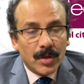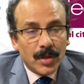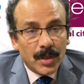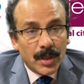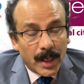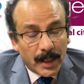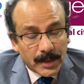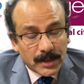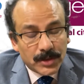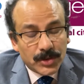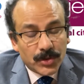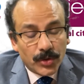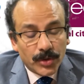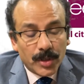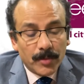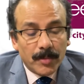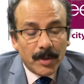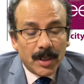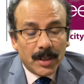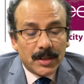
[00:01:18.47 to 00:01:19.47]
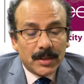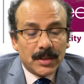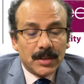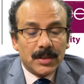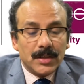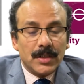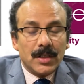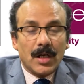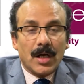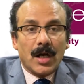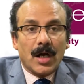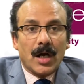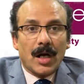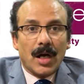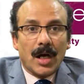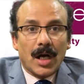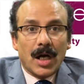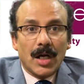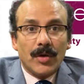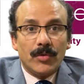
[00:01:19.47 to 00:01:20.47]
Next 20 minutes,
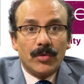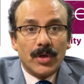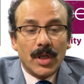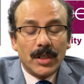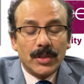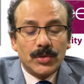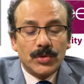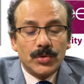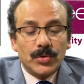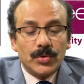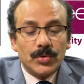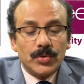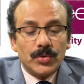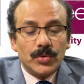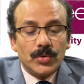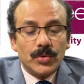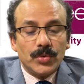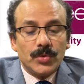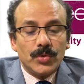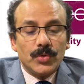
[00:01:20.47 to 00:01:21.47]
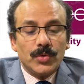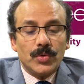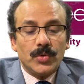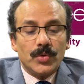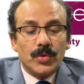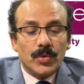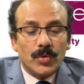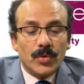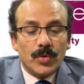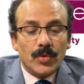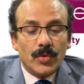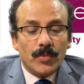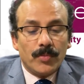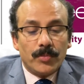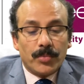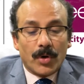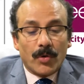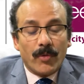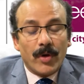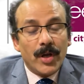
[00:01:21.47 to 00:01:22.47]
I would like to
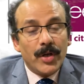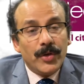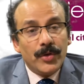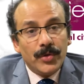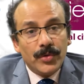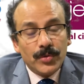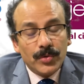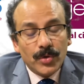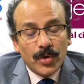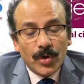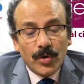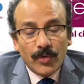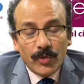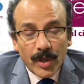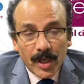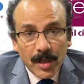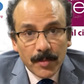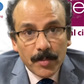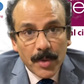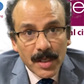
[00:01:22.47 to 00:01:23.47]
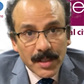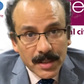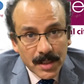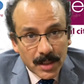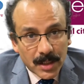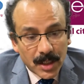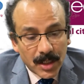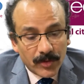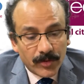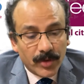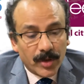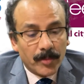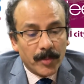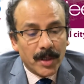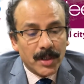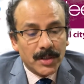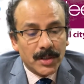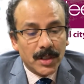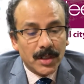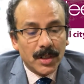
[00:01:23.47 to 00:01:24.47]
provide you very basic
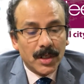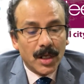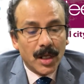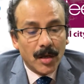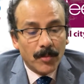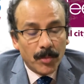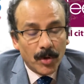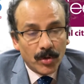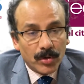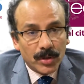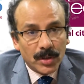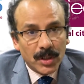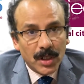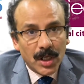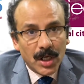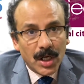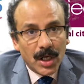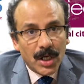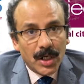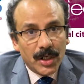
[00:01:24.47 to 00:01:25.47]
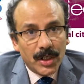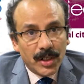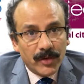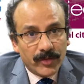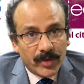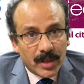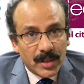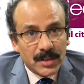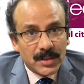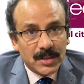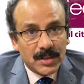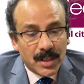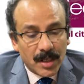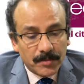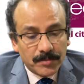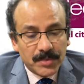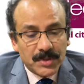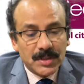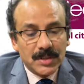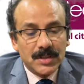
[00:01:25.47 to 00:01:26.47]
information about different
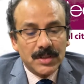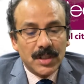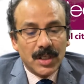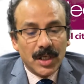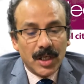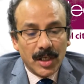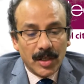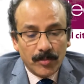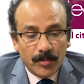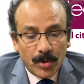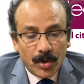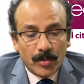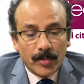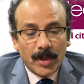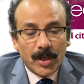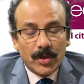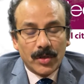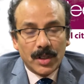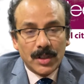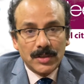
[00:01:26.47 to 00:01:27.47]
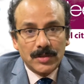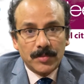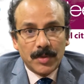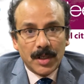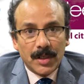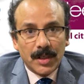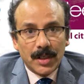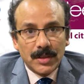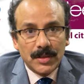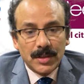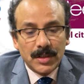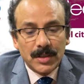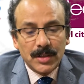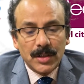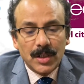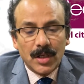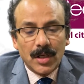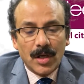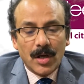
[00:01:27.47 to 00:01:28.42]
steps in bone marrow transplantation,